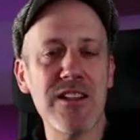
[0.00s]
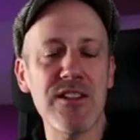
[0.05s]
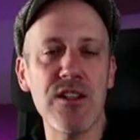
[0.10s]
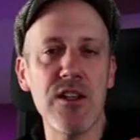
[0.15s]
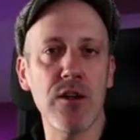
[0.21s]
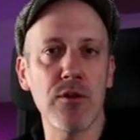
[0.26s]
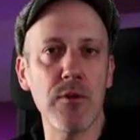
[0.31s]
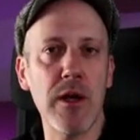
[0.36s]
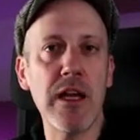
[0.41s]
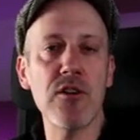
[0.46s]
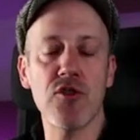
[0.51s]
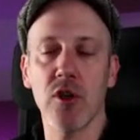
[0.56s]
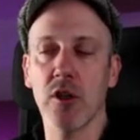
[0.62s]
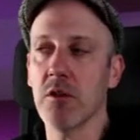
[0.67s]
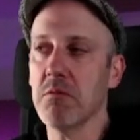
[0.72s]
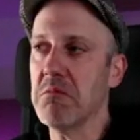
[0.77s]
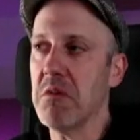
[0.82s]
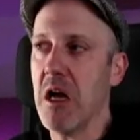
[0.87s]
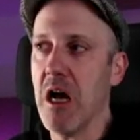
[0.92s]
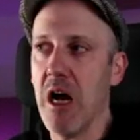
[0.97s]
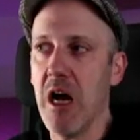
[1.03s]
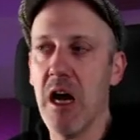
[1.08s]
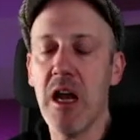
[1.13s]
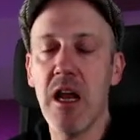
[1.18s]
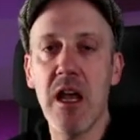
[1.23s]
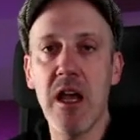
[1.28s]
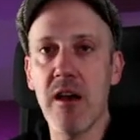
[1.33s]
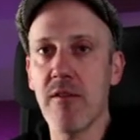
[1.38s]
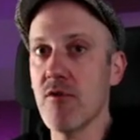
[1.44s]
the arranger, I
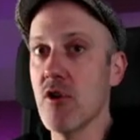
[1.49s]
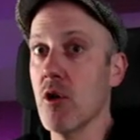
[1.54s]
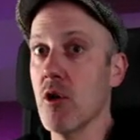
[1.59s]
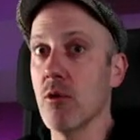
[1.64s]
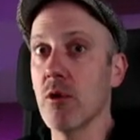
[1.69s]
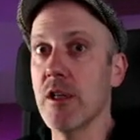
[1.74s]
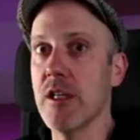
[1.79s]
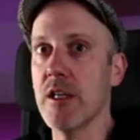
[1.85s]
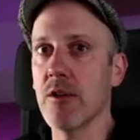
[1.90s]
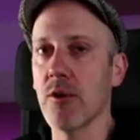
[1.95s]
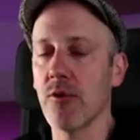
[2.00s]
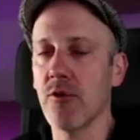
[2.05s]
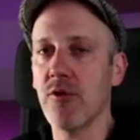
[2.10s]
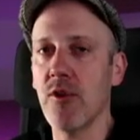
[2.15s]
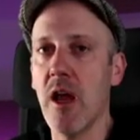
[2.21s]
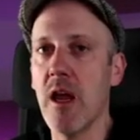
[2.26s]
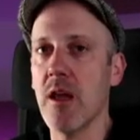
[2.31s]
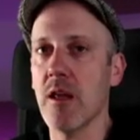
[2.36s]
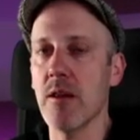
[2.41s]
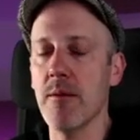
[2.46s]
have no legal say in the